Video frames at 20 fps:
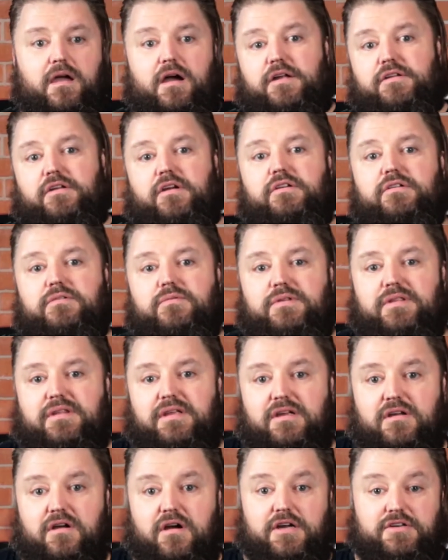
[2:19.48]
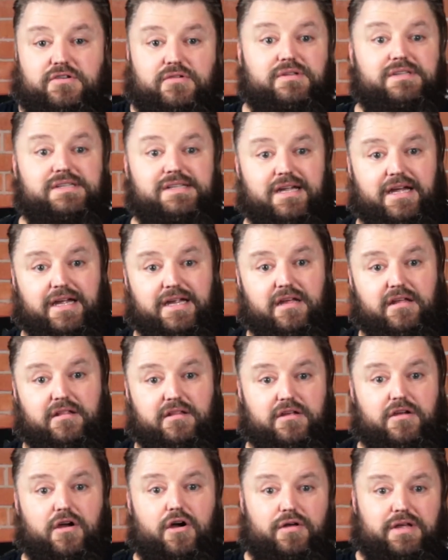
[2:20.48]
I know you would think I should say
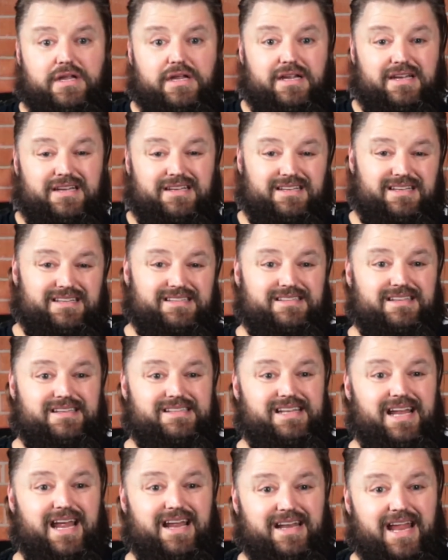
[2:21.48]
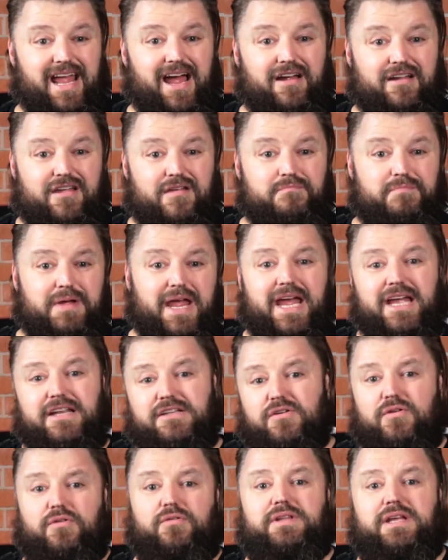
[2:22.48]
the goal here is to stand out compared
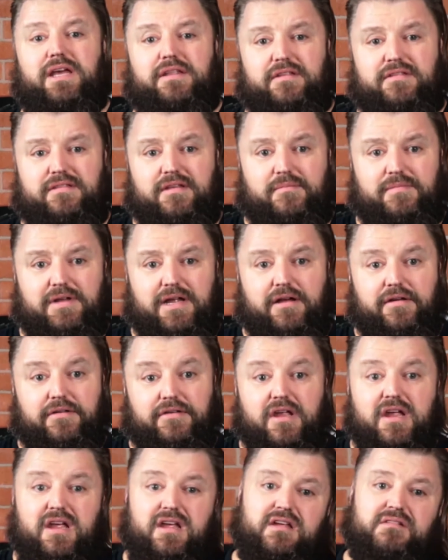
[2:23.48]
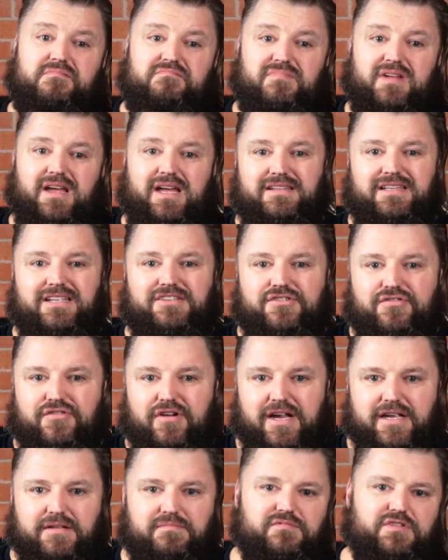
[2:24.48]
to all the other thumbnails, and that's
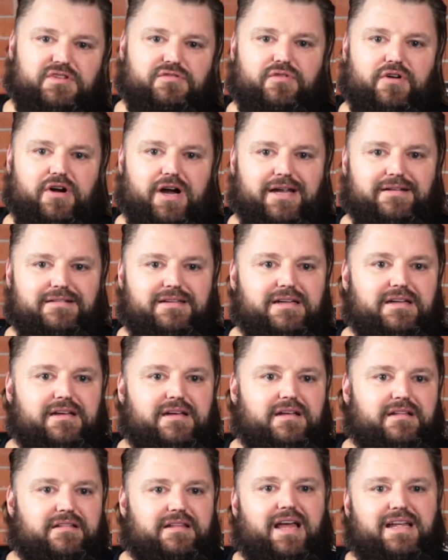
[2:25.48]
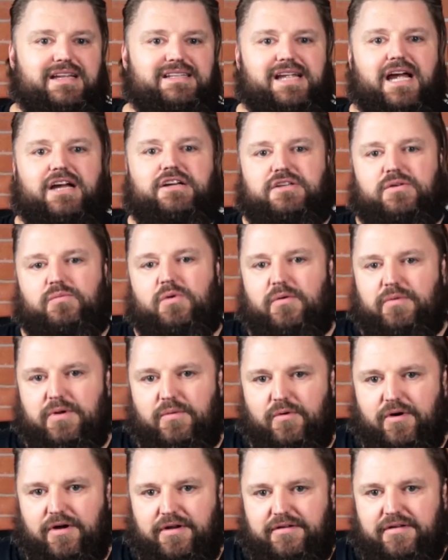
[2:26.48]
great, you're right. That is actually what we
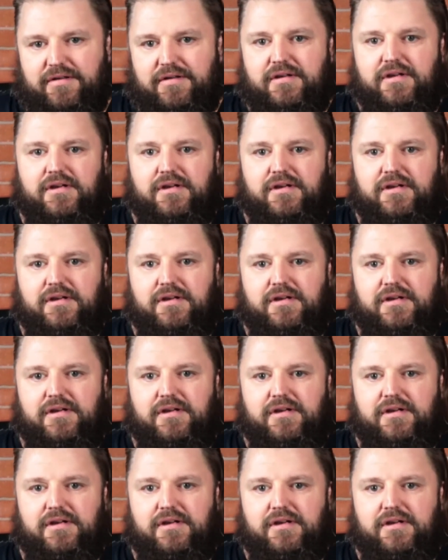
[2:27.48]
want.